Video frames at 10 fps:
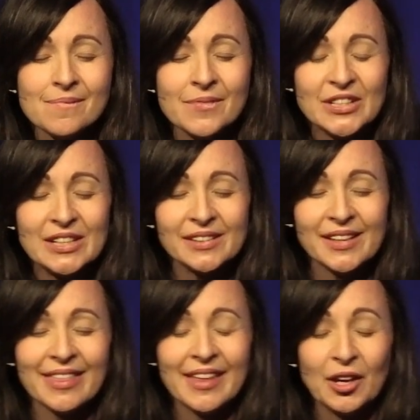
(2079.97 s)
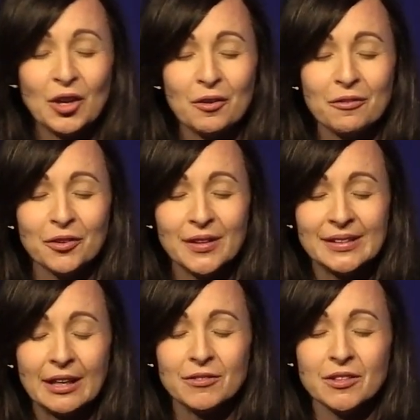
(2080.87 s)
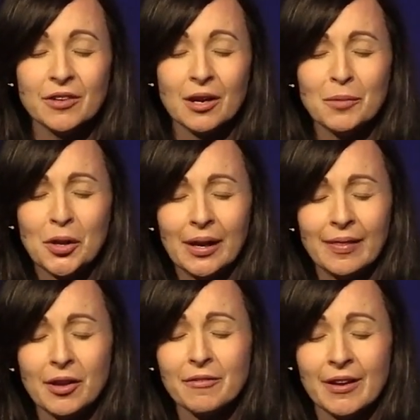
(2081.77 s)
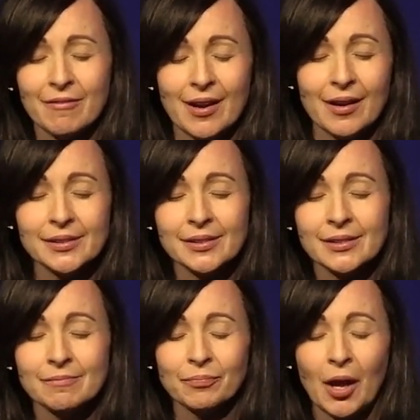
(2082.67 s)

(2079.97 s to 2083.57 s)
Jesus, I thank you for this gift of community that you've given us.